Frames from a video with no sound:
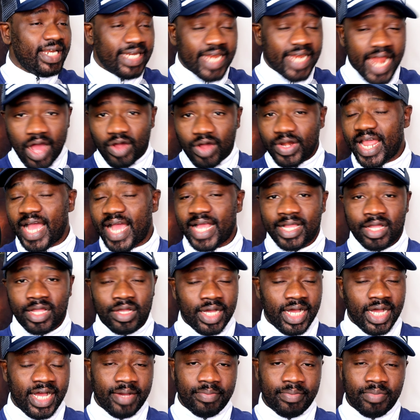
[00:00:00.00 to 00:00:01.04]
now the
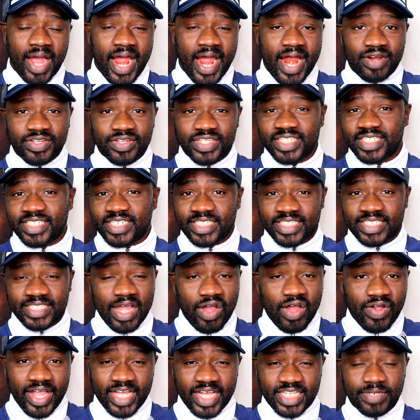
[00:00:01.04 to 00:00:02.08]
IRCC is
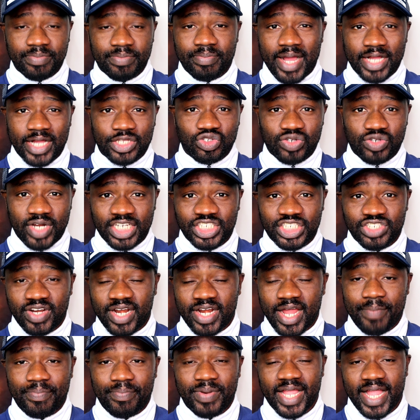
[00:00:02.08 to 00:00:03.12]
now getting back to
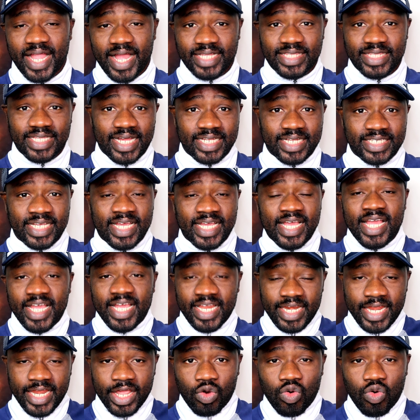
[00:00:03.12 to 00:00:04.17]
Nigerian applicants that
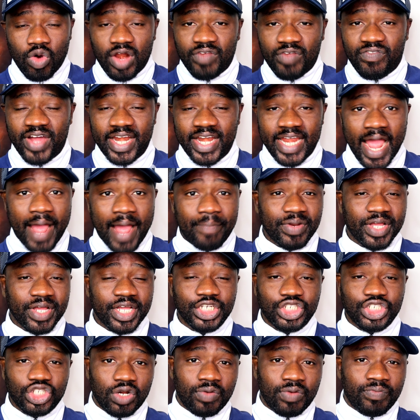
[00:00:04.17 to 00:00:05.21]
they qualify. The
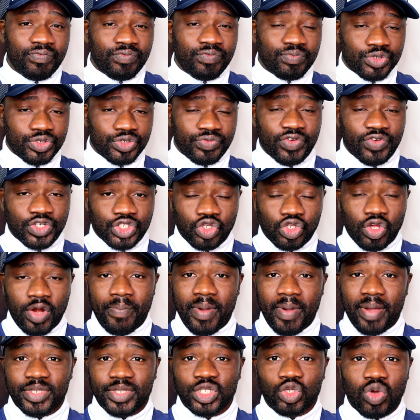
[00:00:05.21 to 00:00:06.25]
application for study
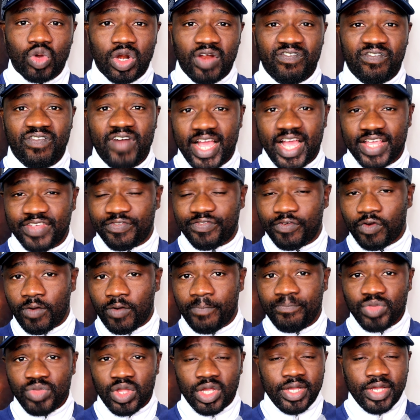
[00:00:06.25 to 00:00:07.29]
permit qualifies
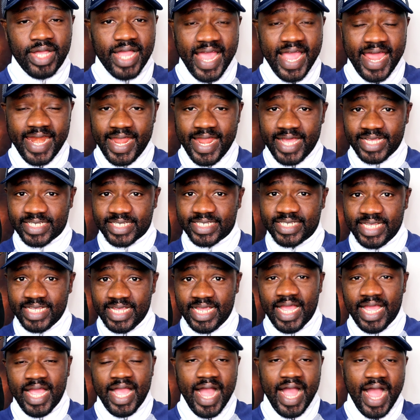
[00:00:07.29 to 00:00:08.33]
for
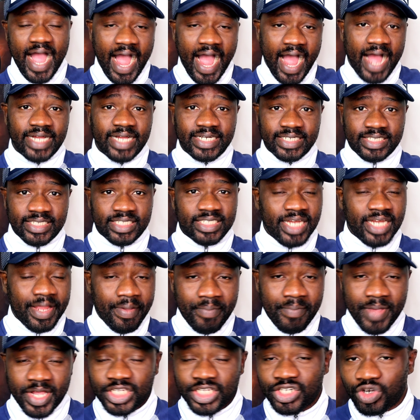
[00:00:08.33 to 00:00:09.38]
NSE, and they
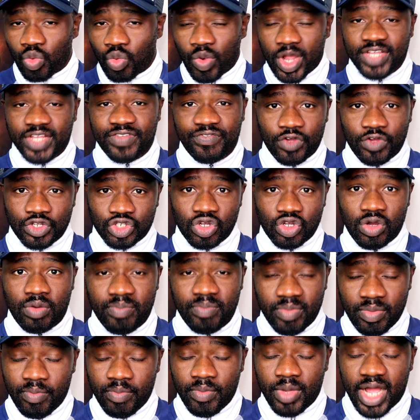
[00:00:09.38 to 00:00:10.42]
make requests for
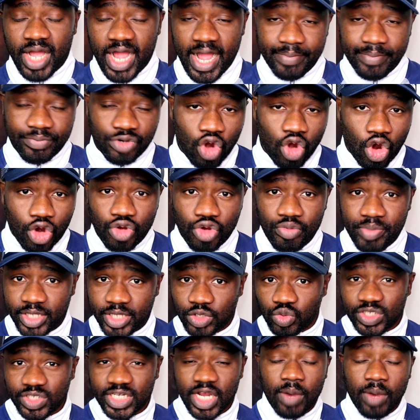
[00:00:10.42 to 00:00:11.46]
some
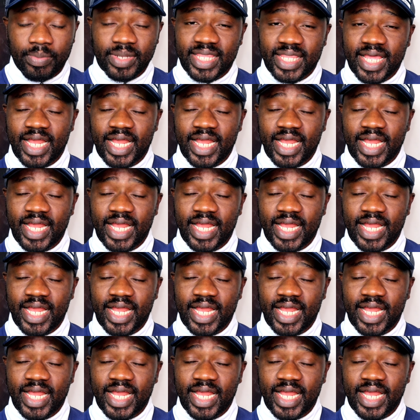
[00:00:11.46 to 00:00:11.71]
documents which I'll be